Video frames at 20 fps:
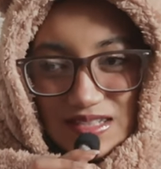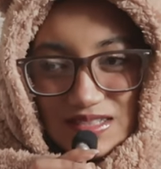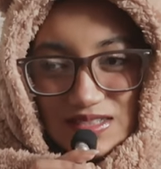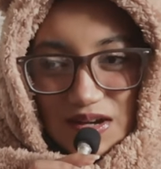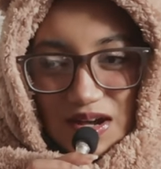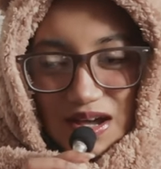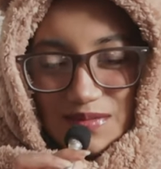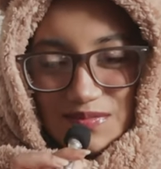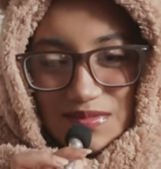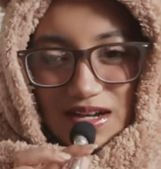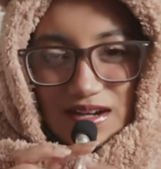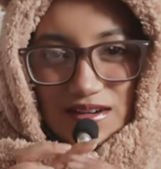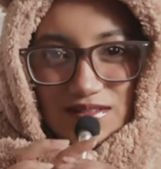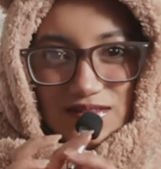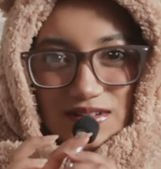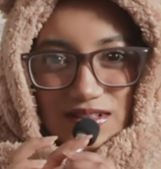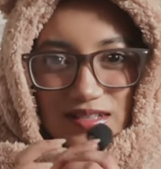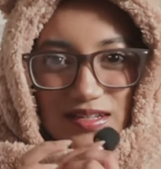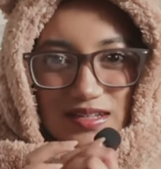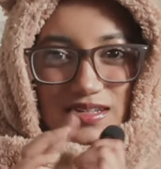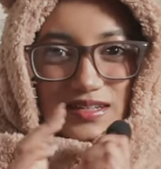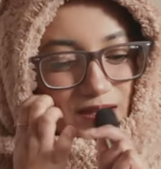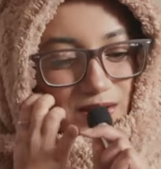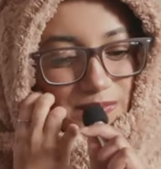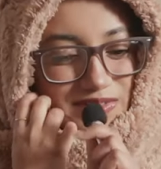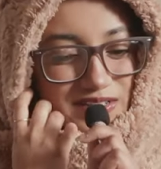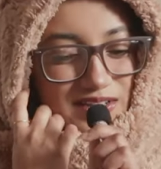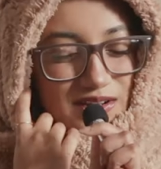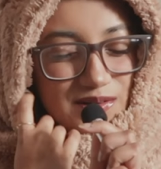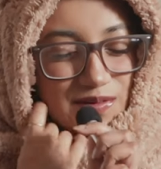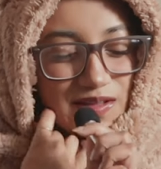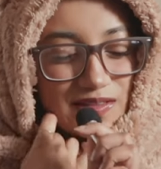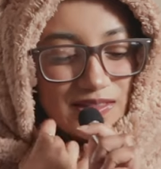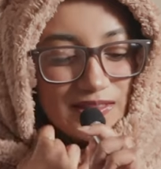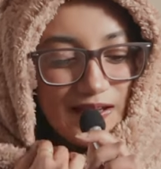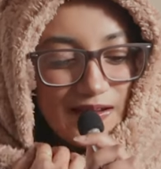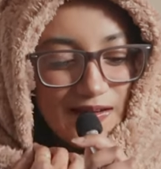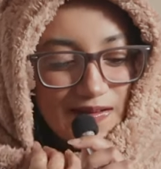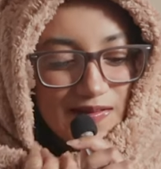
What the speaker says: So I'm not really upset about that.